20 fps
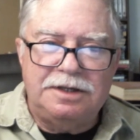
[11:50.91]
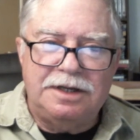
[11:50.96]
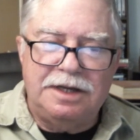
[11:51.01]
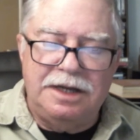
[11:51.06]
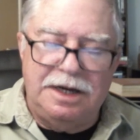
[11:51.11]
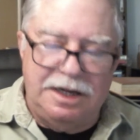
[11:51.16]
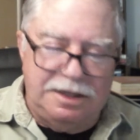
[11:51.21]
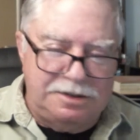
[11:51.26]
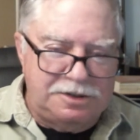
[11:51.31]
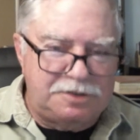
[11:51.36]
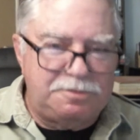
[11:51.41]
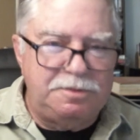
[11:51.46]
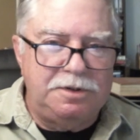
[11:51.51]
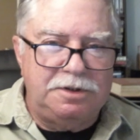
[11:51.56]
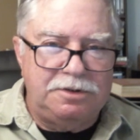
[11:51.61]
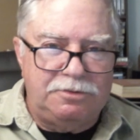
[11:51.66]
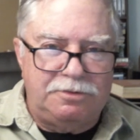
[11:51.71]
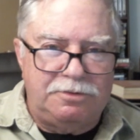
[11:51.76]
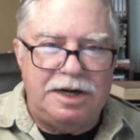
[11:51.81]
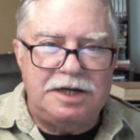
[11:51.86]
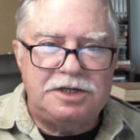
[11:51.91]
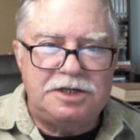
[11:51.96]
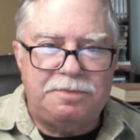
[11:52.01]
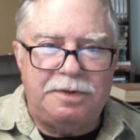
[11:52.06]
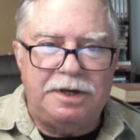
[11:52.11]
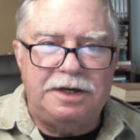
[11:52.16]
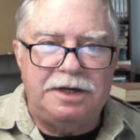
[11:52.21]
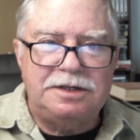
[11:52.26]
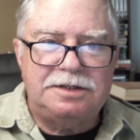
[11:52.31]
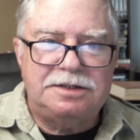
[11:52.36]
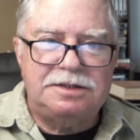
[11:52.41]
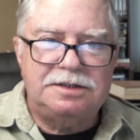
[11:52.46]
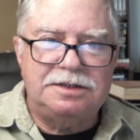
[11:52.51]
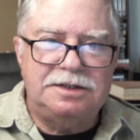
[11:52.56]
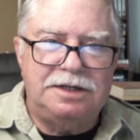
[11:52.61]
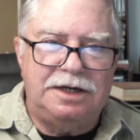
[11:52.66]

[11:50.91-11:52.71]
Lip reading: and I smell the rye spice,